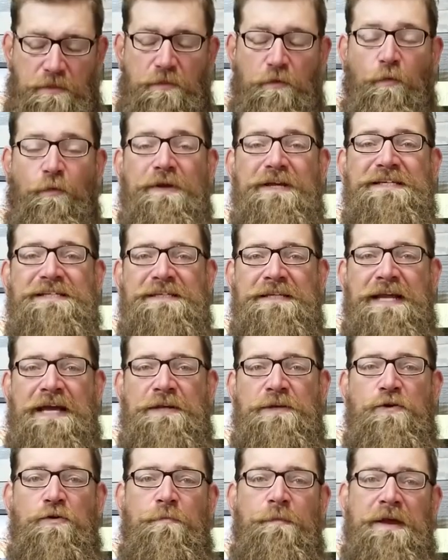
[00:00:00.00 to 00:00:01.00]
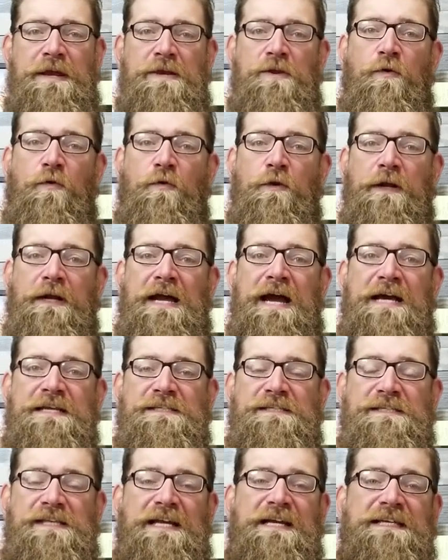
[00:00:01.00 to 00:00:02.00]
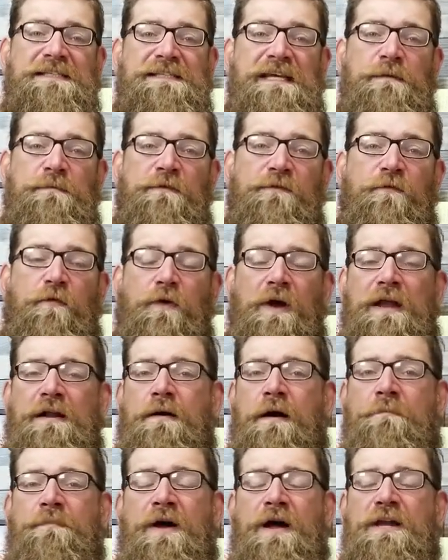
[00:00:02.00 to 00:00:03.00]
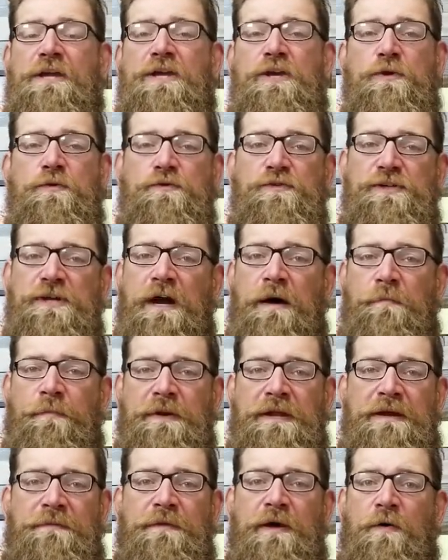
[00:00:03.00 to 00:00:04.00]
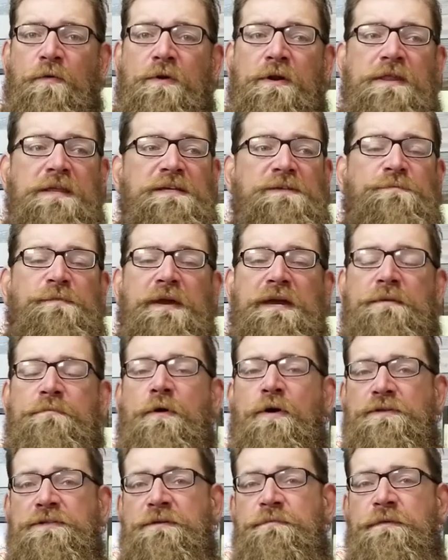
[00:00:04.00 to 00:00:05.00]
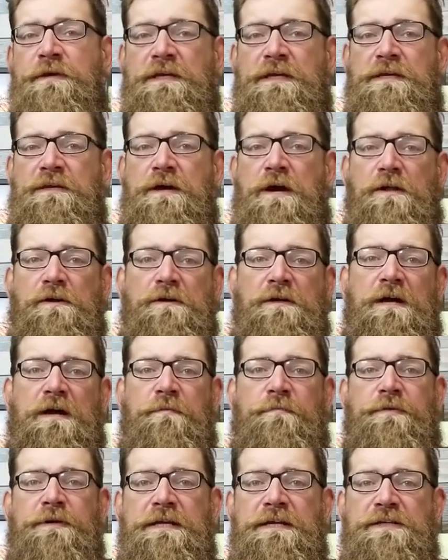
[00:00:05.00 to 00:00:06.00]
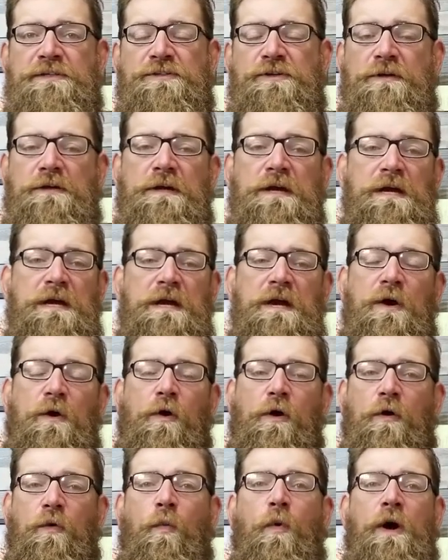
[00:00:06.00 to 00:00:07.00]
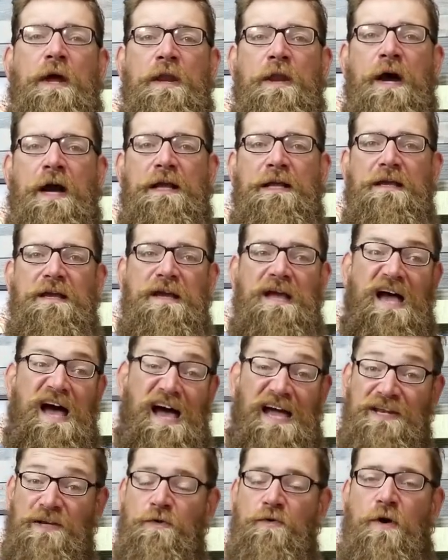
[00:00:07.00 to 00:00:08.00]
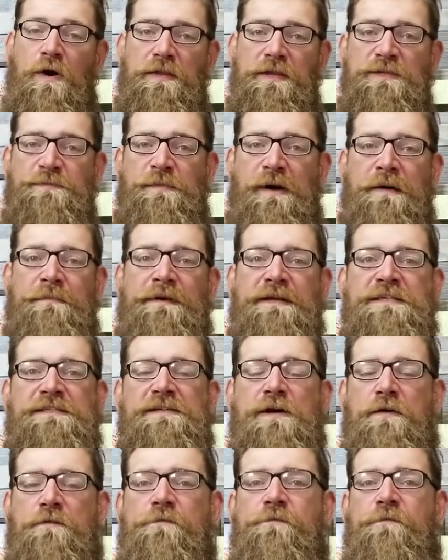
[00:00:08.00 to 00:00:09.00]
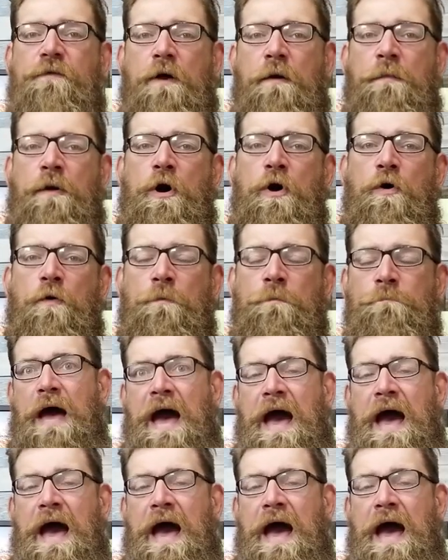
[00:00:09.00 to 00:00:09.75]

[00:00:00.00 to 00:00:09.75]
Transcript: The reason I do made to order, guys, is like I said before, I'm not a huge company. I'm not one of these big multi-million dollar companies or whatnot. I do all this by myself from home.